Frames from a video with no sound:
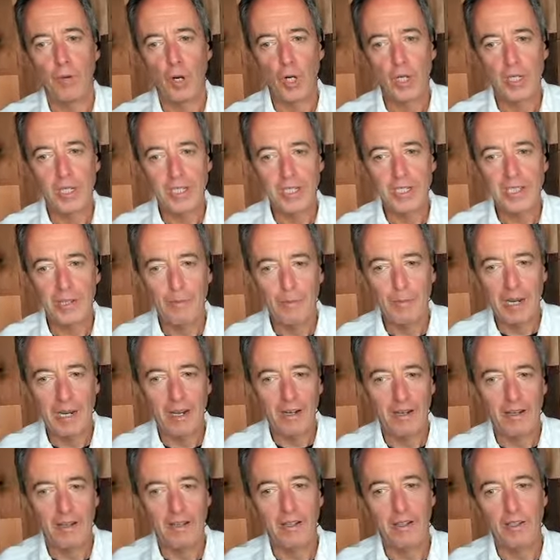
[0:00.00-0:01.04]

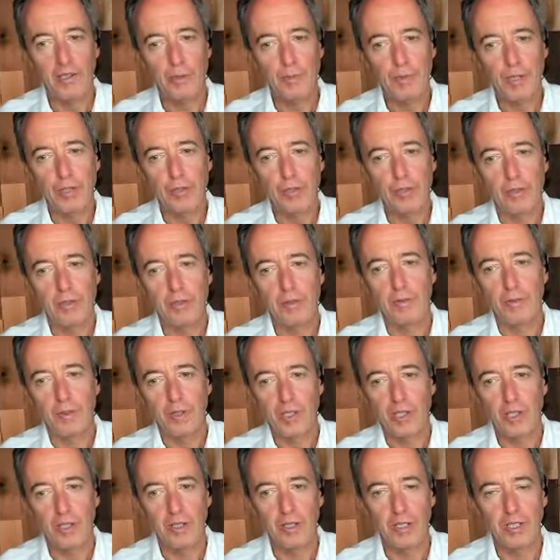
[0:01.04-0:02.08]
participating and especially
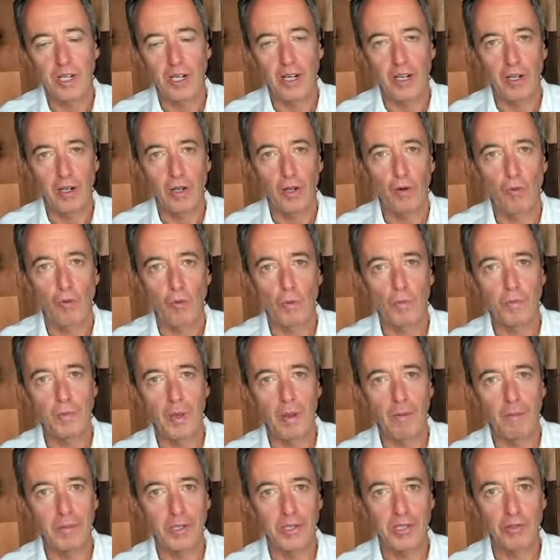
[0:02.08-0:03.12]
facilitating a group
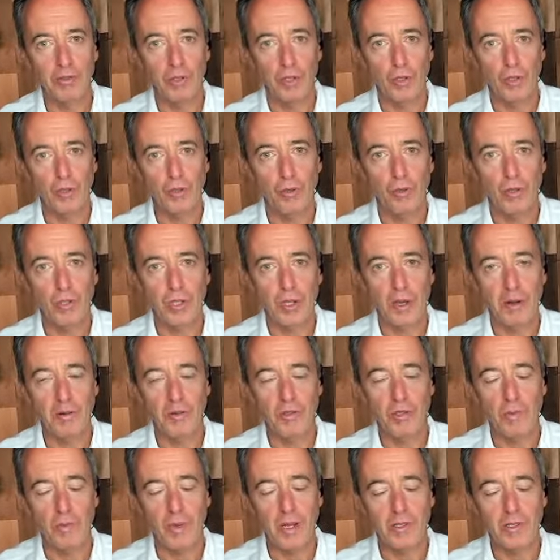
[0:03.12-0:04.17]
non-material source
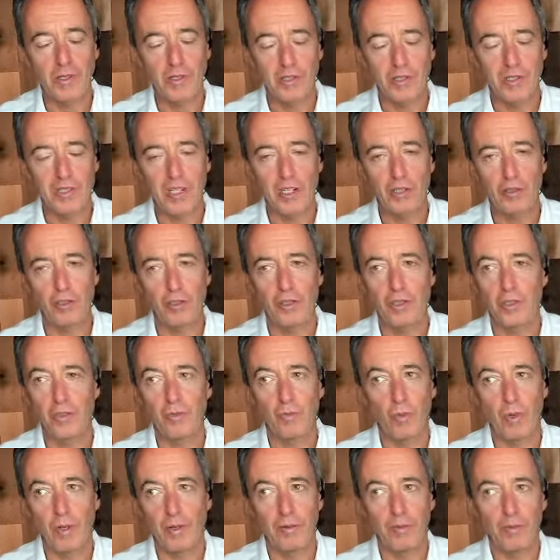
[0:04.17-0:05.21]
energy medicine session
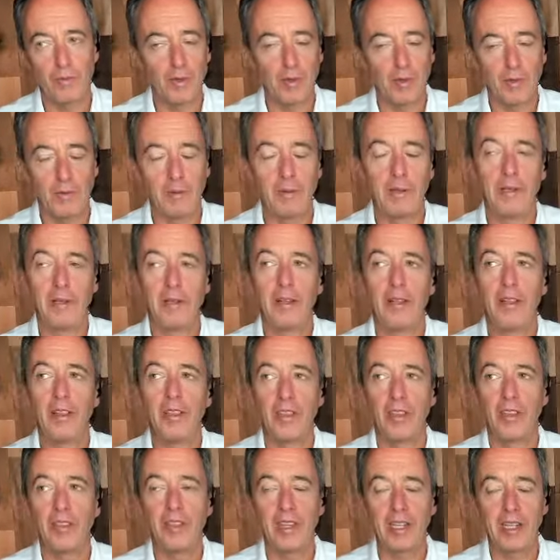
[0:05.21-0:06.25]
is one of the
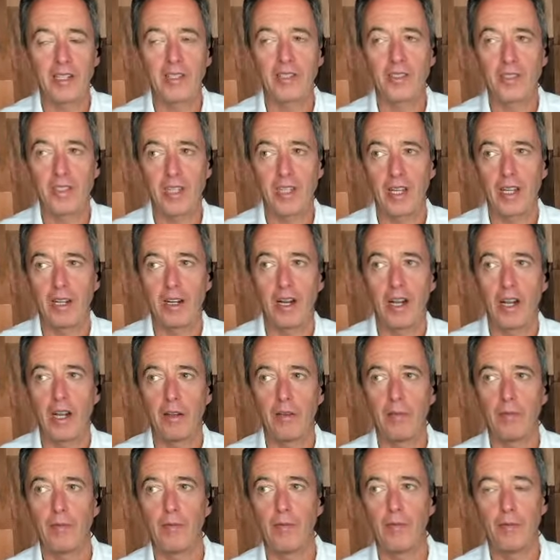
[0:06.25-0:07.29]
things that
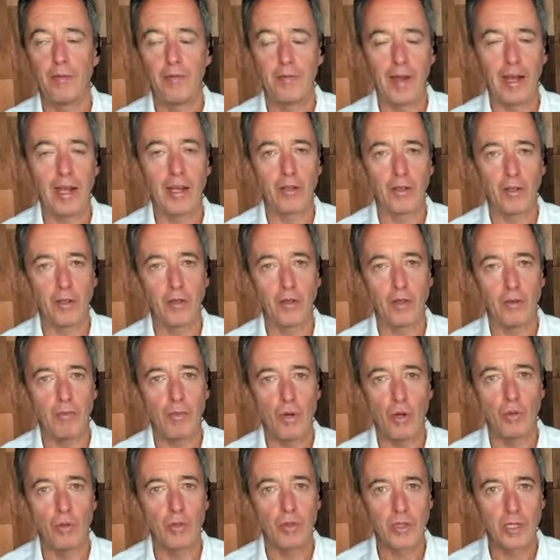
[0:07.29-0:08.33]
I value the
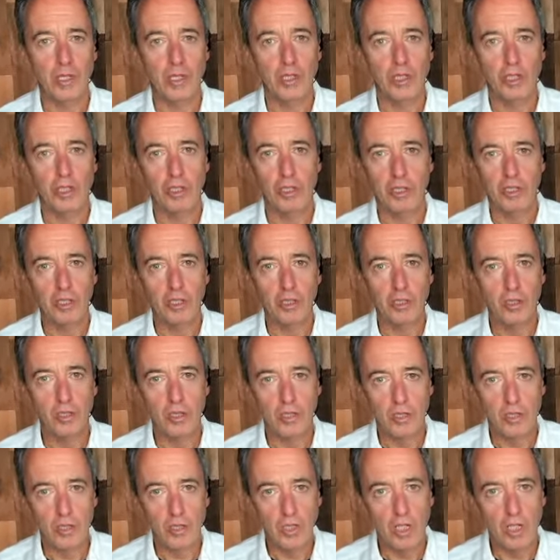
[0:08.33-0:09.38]
most. It's just
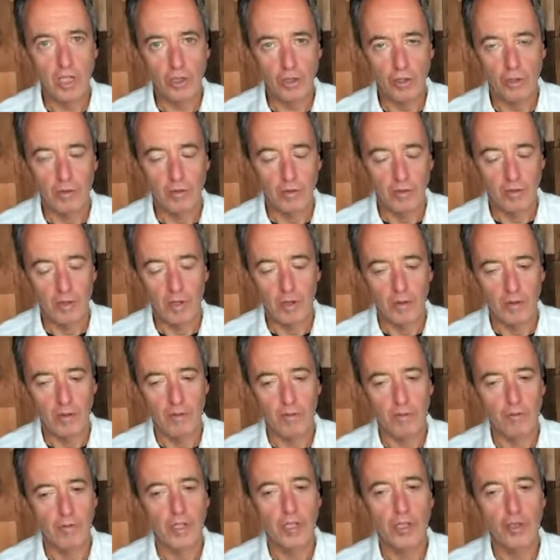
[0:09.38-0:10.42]
such
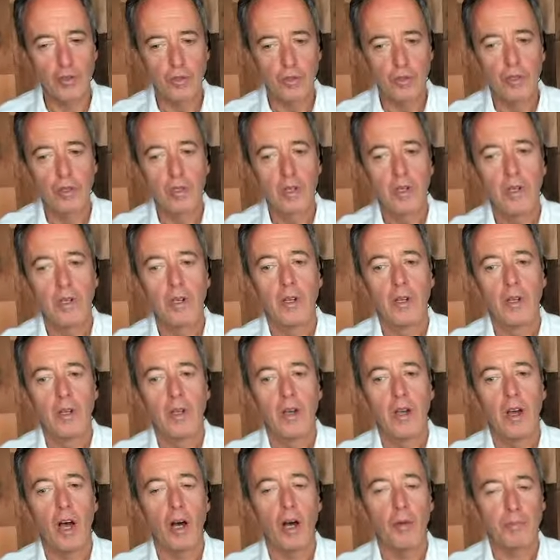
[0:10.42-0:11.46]
a rich,
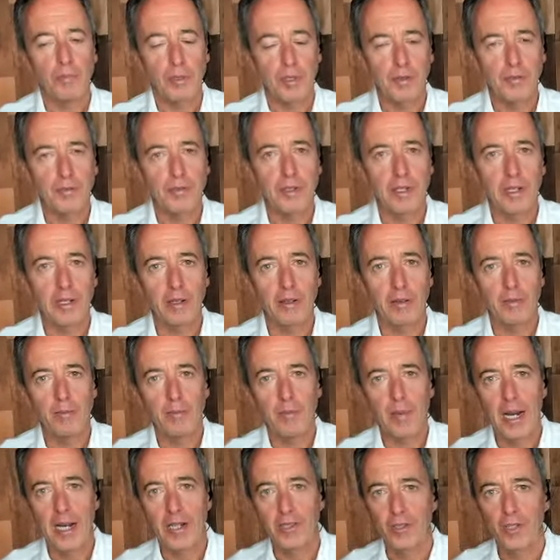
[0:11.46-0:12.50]
uplifting,
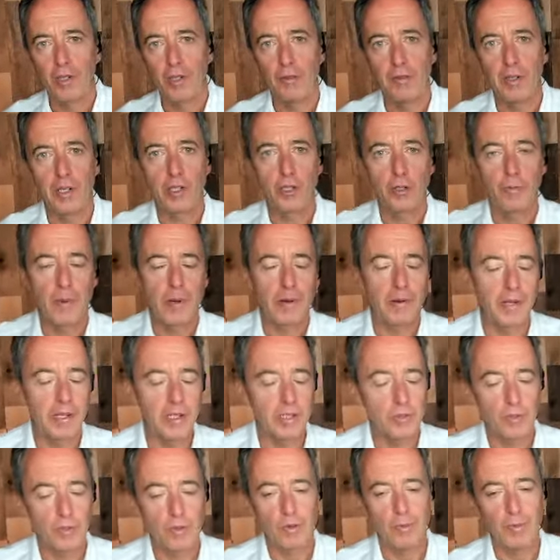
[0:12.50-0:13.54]
positive
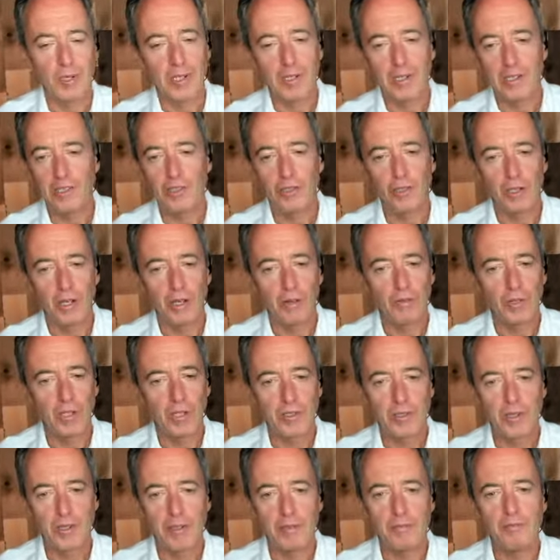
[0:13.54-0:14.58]
experience for me each and
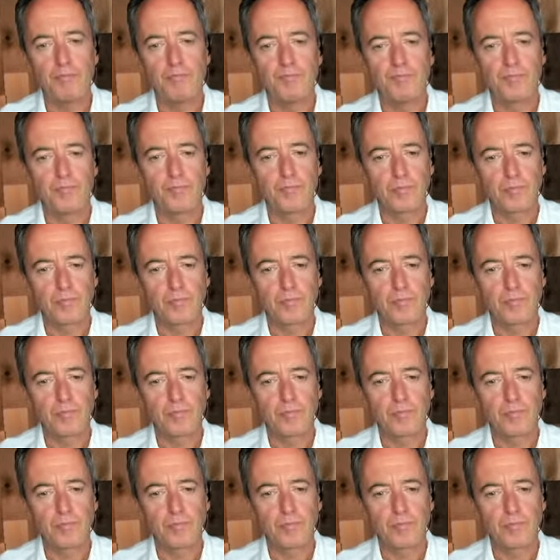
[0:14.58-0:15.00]
every time.